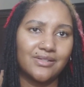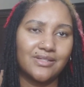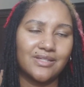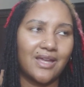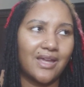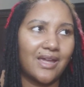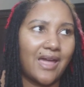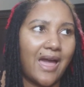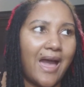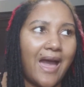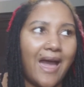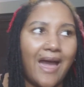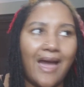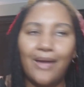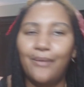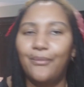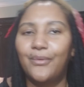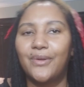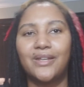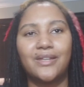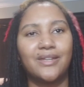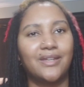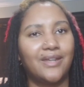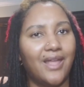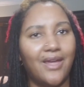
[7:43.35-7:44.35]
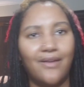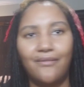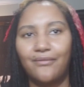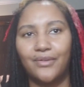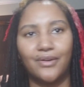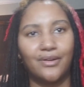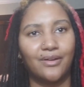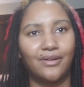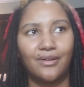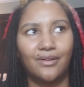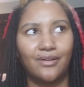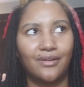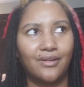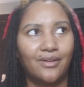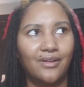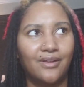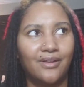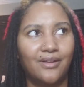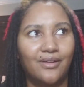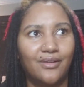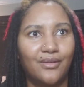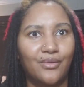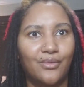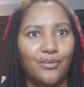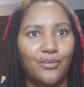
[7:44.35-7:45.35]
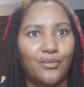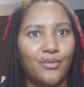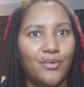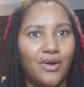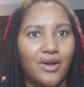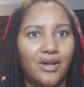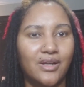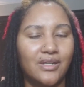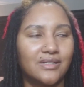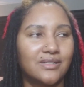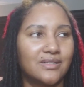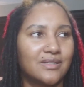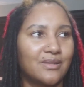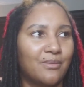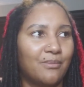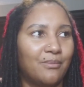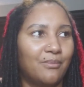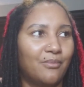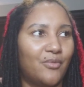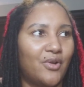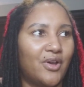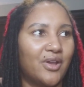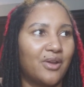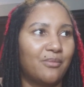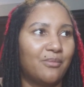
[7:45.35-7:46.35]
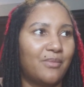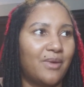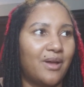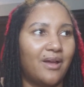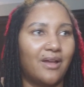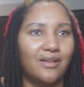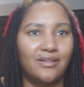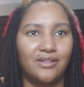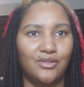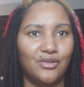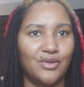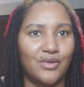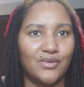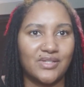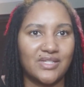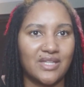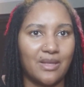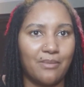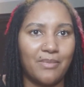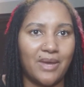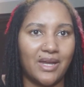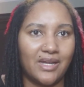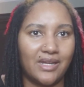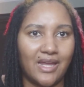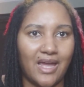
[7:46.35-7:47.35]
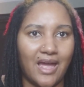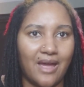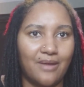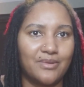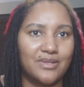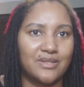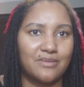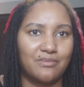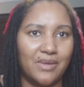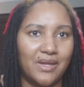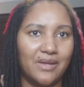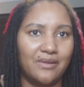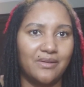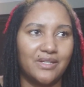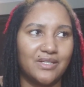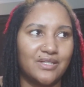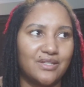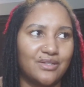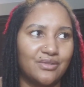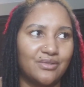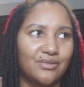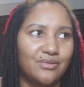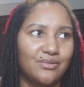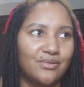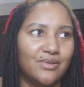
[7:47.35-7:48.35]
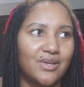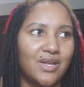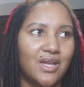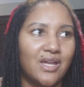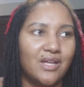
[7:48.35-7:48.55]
Like, I would never want one of my, somebody I was married to